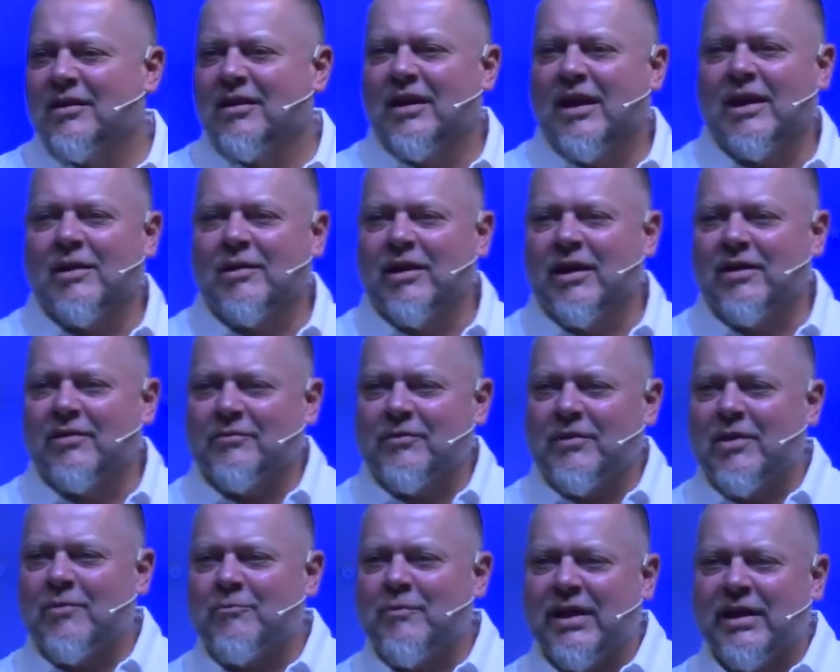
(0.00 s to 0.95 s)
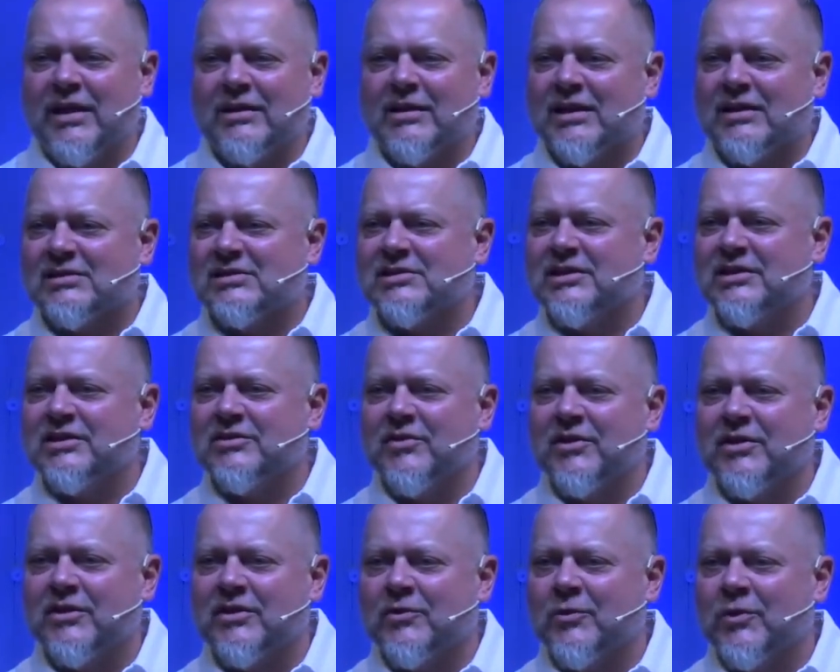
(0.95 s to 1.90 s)
I, I, I, might not see
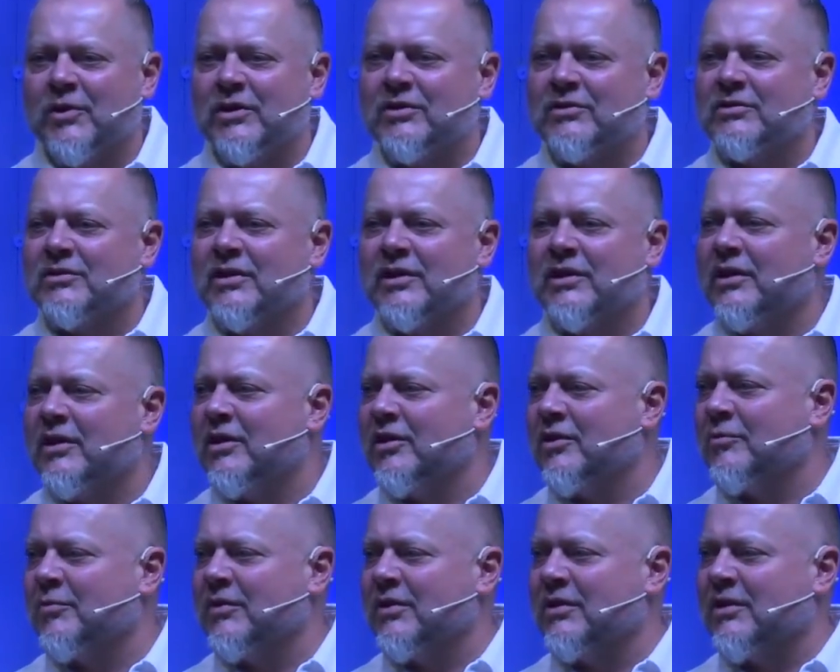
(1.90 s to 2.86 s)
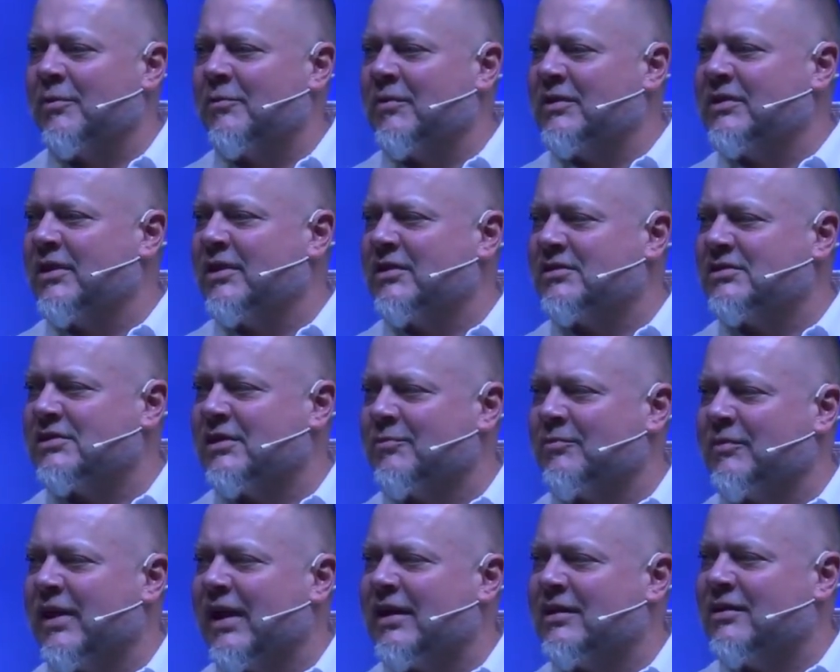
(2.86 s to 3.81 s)
very well in here, but let me tell you something
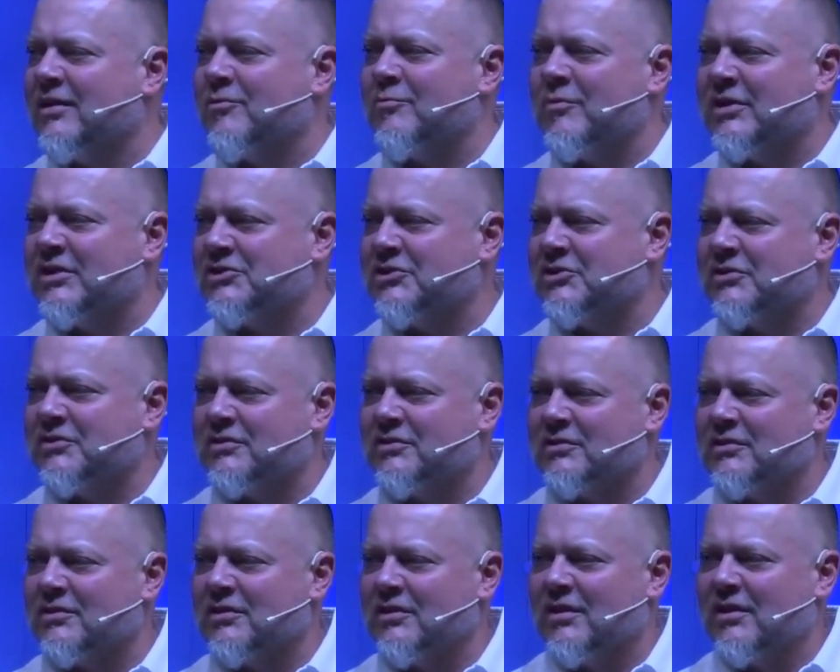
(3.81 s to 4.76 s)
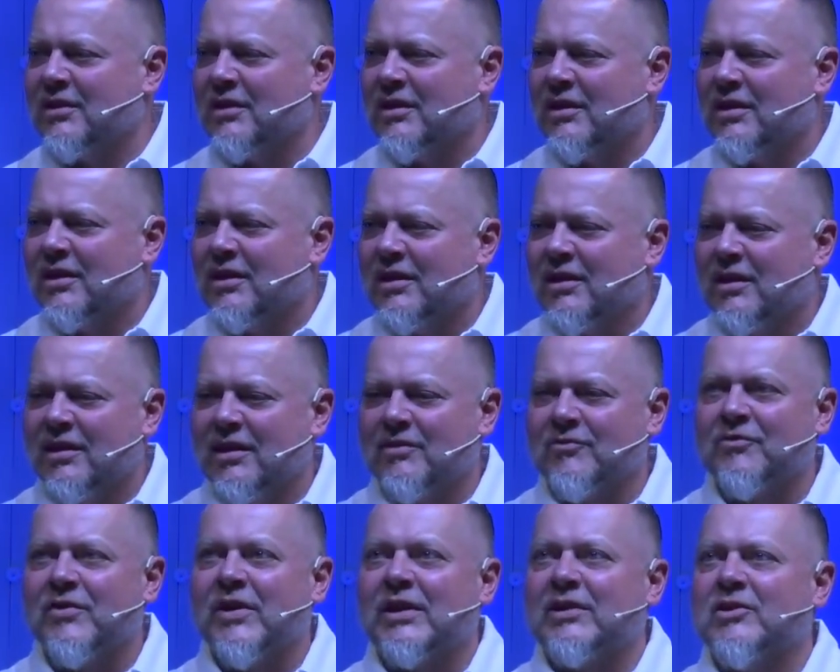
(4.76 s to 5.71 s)
God doesn't miss you. In
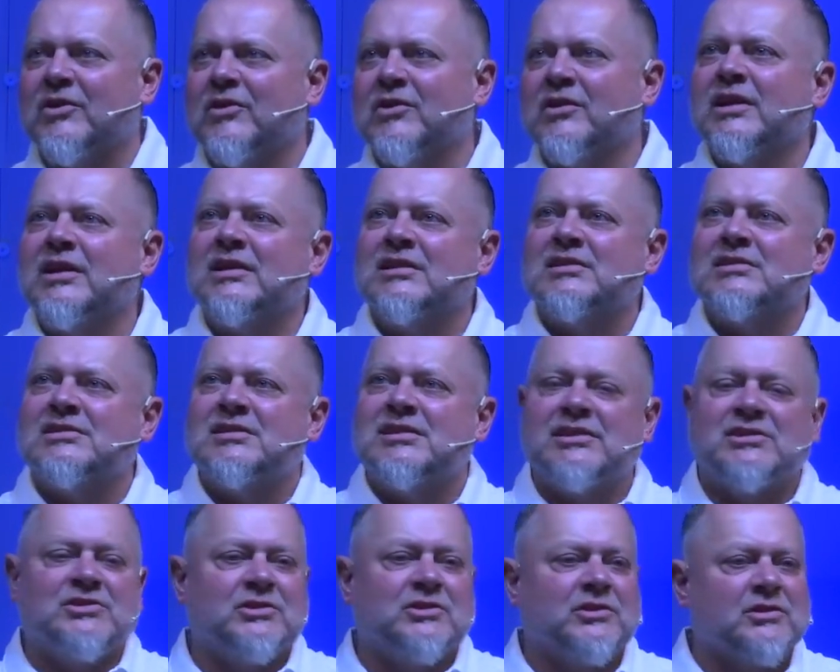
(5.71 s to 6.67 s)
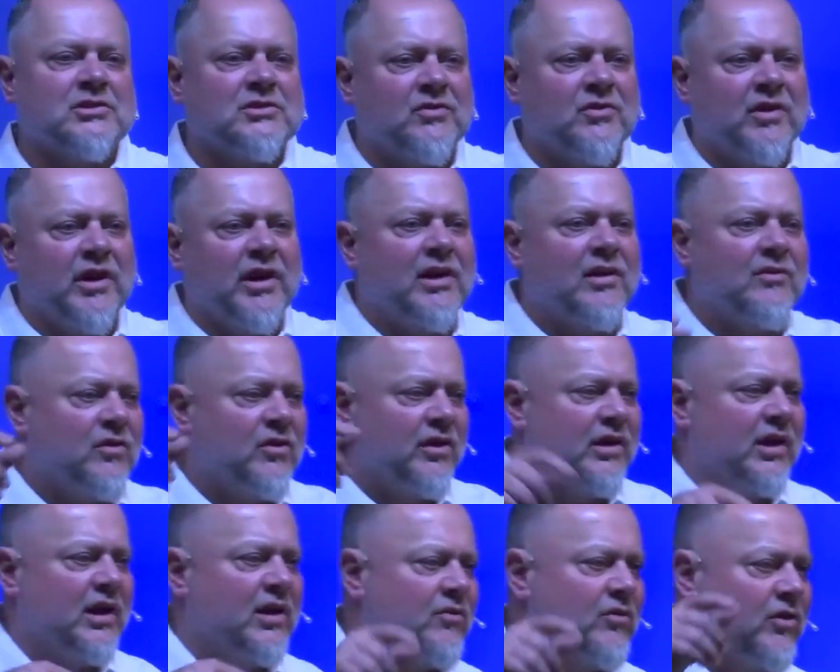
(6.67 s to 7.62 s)
fact, you're His, He's yours forever
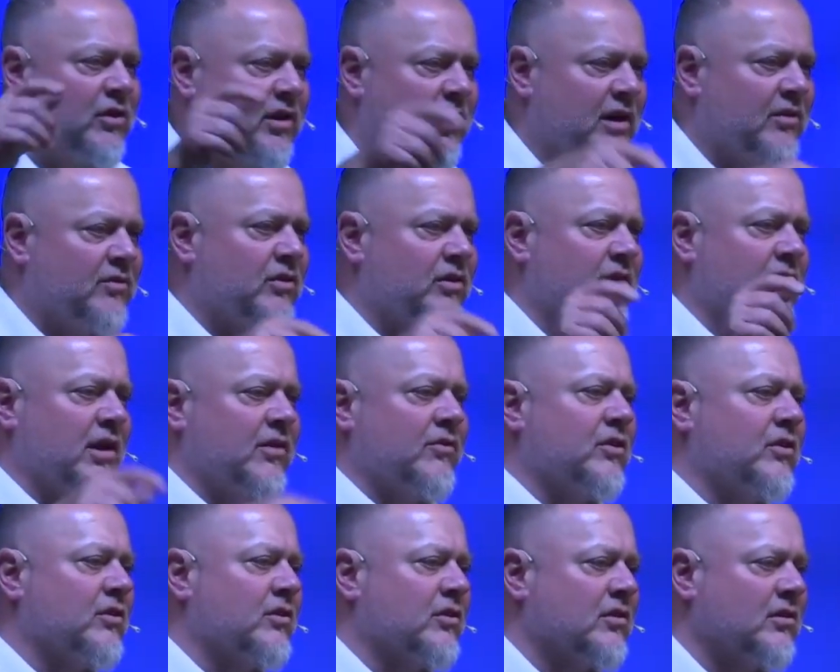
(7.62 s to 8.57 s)
and ever and ever and ever.